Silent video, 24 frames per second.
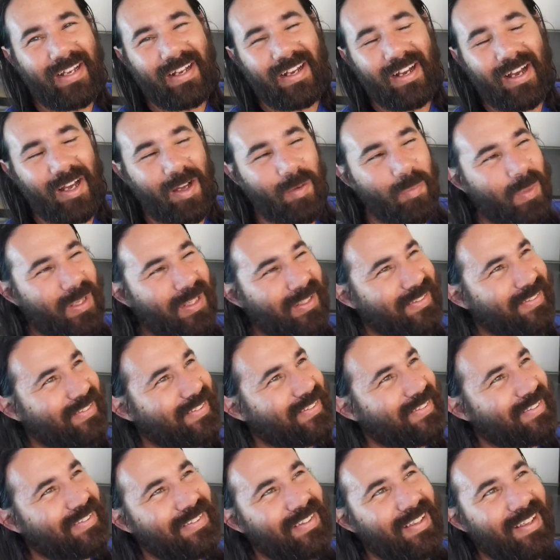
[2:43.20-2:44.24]

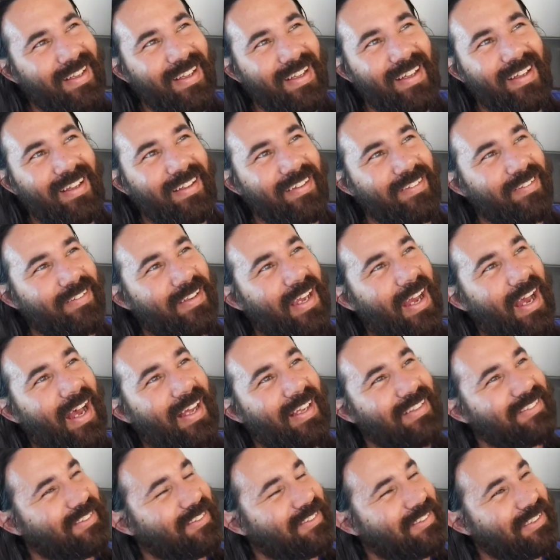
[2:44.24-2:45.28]
comments. You
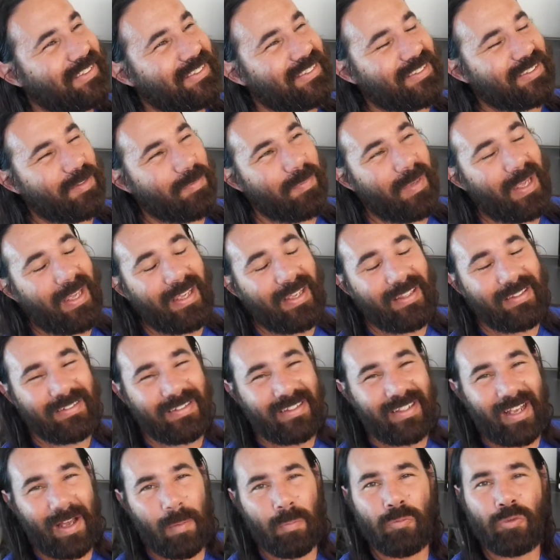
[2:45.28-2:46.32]
guys are just
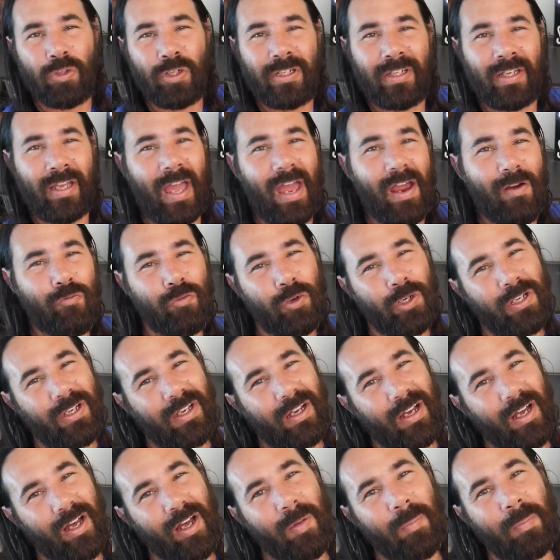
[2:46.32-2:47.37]
amazing. I'm reading every
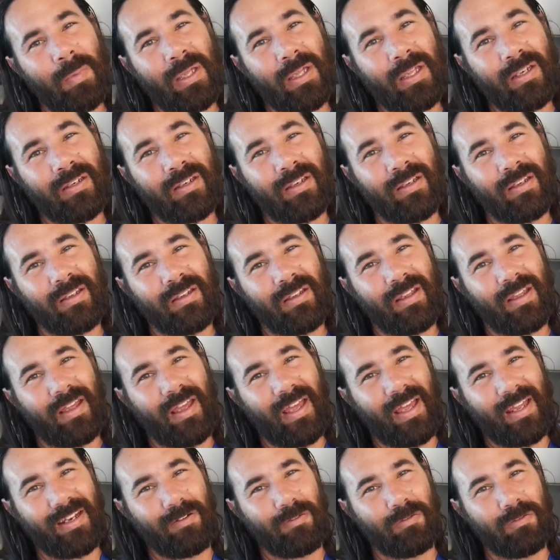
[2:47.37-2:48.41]
comment
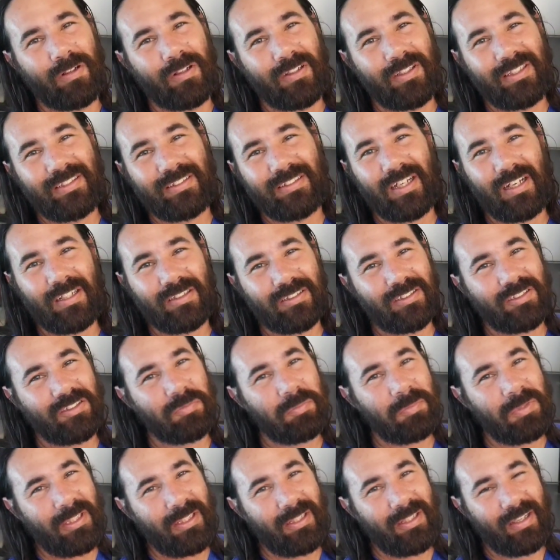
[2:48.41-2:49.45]
and it really touches
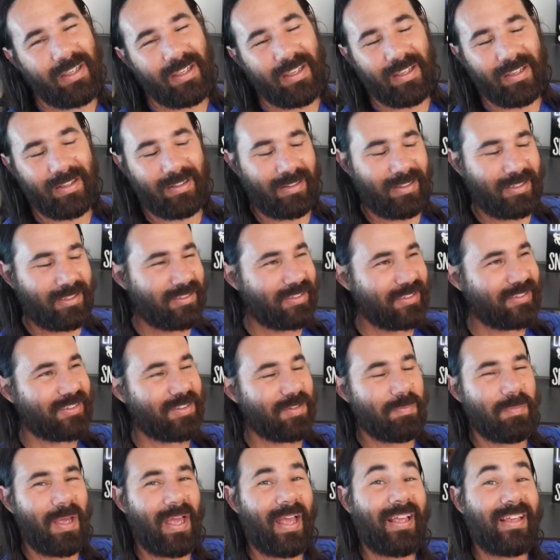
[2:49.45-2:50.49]
me and it's just
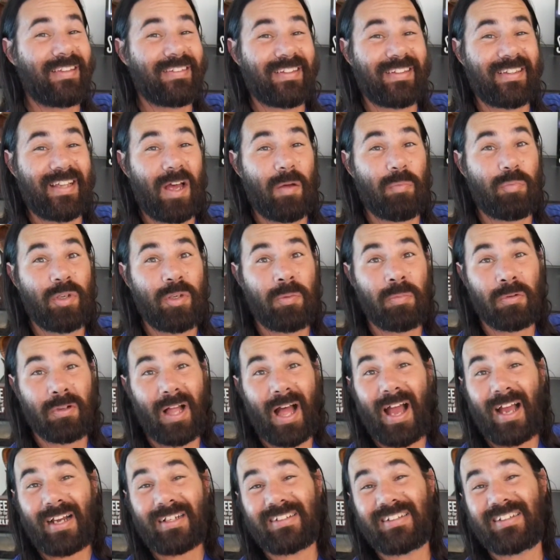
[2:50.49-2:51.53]
amazing that people
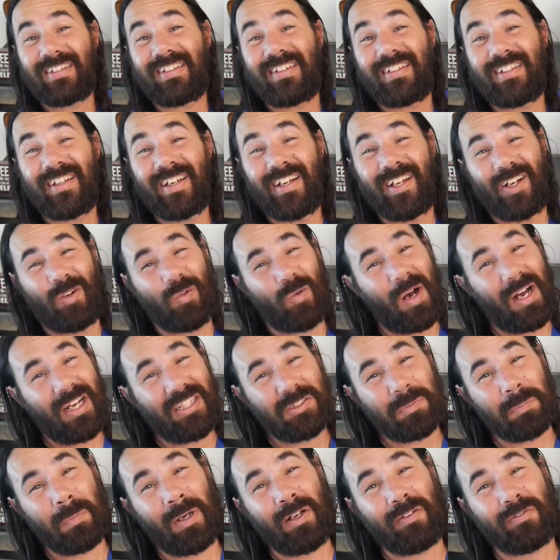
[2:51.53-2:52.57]
actually
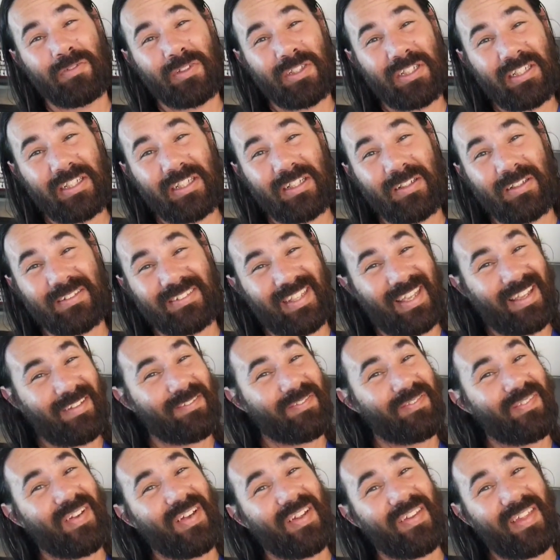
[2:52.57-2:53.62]
watch my videos and
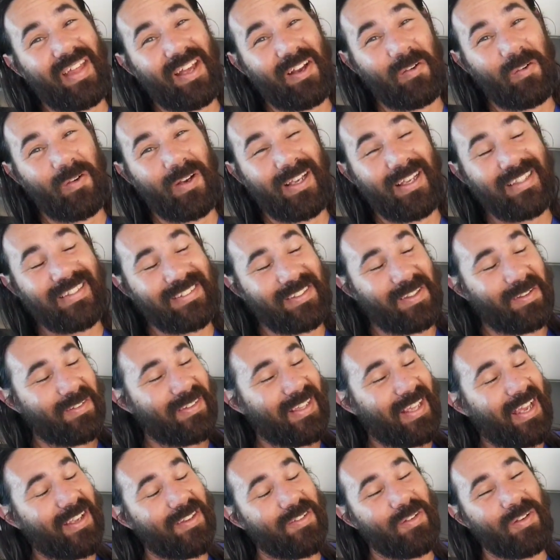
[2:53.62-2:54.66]
feel that way. So
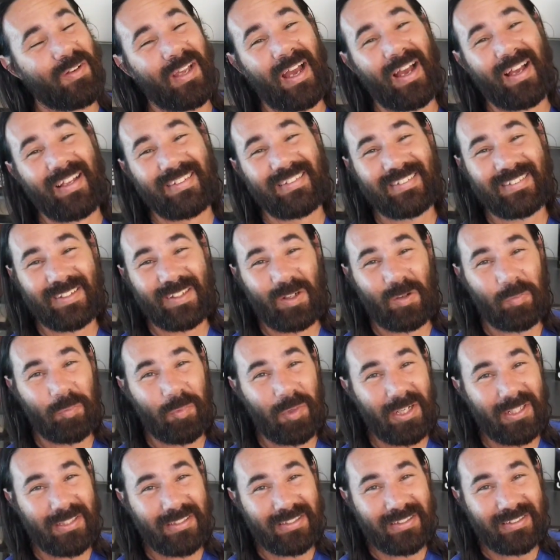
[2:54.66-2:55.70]
thank you guys so
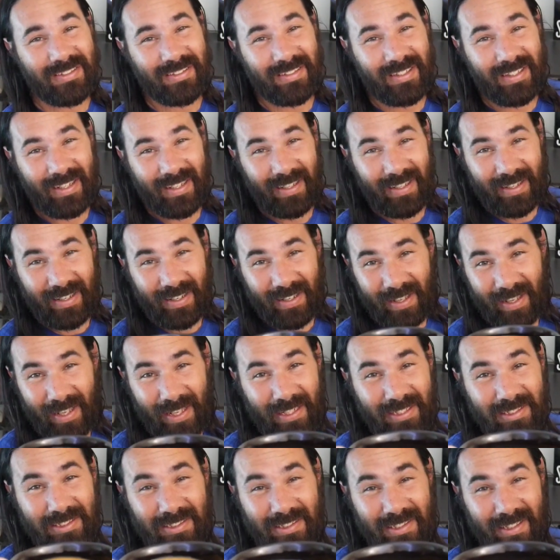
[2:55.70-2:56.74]
much
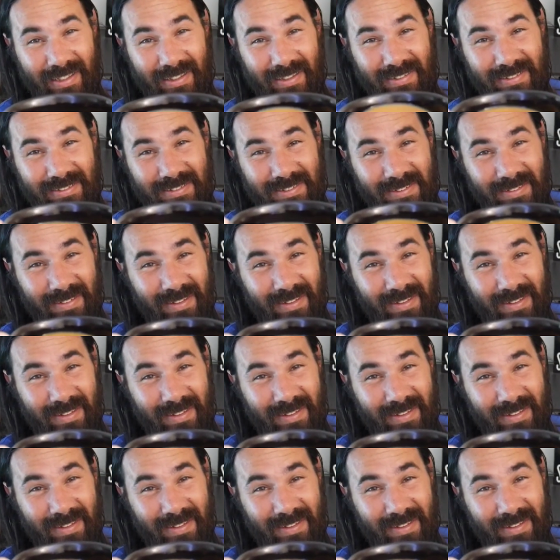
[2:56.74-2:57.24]
and cheers to